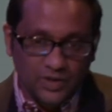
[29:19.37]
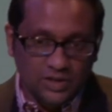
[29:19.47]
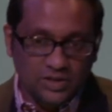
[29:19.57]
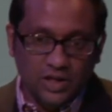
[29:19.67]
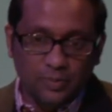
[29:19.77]

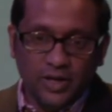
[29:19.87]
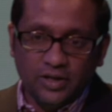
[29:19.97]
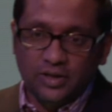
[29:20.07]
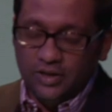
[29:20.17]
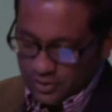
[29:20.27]
It's not
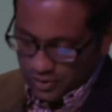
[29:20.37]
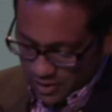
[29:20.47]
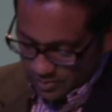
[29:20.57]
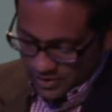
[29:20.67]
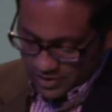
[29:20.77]
abandoning our
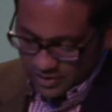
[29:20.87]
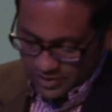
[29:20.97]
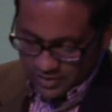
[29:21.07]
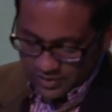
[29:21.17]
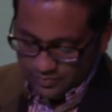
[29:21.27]
common
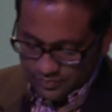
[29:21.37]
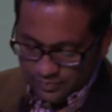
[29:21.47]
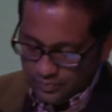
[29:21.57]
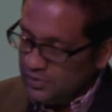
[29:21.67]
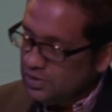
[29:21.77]
sense.
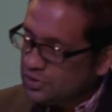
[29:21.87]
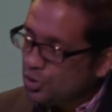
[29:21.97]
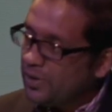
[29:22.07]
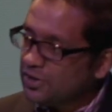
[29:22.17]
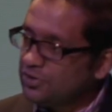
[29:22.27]
Let's
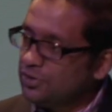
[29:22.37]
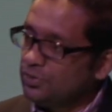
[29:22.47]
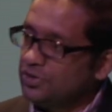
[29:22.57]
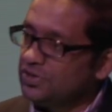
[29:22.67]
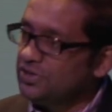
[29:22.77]
go back to the
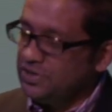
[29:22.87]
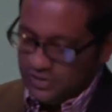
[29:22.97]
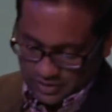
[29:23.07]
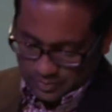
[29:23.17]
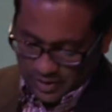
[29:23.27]
words of
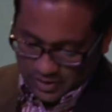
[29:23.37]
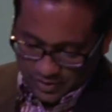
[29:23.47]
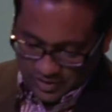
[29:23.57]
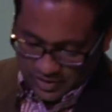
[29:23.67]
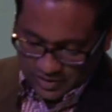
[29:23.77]
Jesus in Matthew
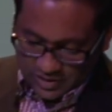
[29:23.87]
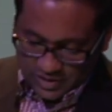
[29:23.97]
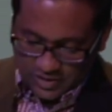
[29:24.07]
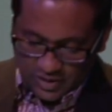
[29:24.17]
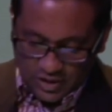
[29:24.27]
6. He
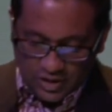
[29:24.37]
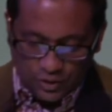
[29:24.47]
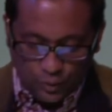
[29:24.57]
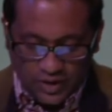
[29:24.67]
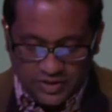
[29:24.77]
says,
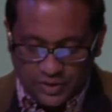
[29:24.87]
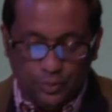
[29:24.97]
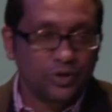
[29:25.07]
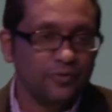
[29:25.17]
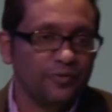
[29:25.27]
twice the
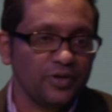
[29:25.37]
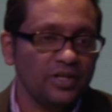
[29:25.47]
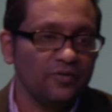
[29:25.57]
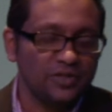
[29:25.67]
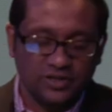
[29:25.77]
word
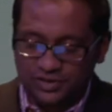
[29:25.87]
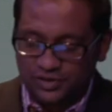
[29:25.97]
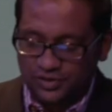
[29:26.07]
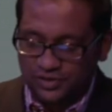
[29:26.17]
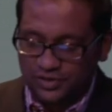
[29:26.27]
forgiveness is
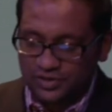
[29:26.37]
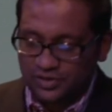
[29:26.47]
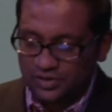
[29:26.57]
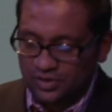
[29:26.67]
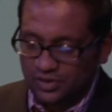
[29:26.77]
used.
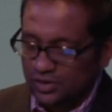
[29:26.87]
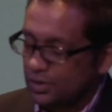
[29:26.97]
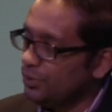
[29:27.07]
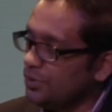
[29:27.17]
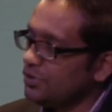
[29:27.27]

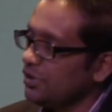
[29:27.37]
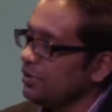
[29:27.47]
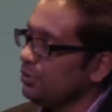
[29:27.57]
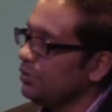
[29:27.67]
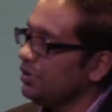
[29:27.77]
We saw
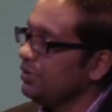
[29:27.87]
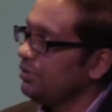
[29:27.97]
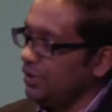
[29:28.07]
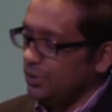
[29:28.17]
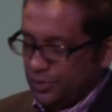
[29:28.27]
that the word, the
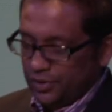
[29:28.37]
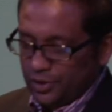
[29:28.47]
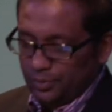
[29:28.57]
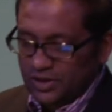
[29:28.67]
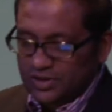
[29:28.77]
Greek word
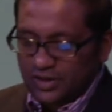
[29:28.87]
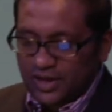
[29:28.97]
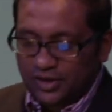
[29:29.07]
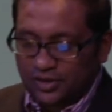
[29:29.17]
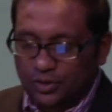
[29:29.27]
there means to
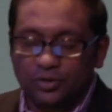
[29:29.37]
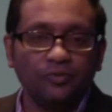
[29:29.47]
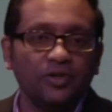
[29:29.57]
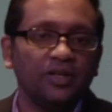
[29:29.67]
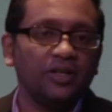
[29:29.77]
let go
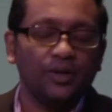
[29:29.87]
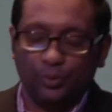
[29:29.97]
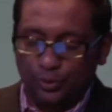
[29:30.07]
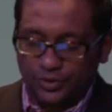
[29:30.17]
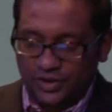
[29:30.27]
of the thing that
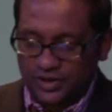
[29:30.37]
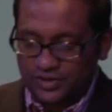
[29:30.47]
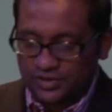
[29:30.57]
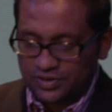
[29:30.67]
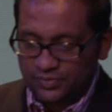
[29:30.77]
wounded us
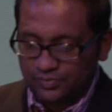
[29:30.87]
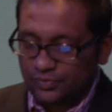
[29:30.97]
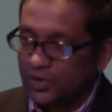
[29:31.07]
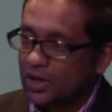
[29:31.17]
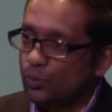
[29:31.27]

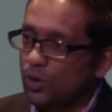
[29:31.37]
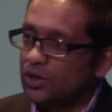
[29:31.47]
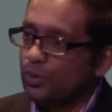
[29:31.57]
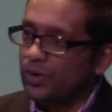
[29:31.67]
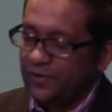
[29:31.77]
and
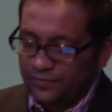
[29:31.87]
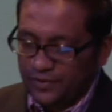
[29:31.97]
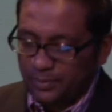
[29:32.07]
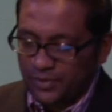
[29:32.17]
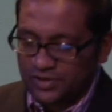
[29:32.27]
walk away
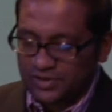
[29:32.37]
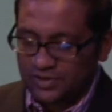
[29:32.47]
from it.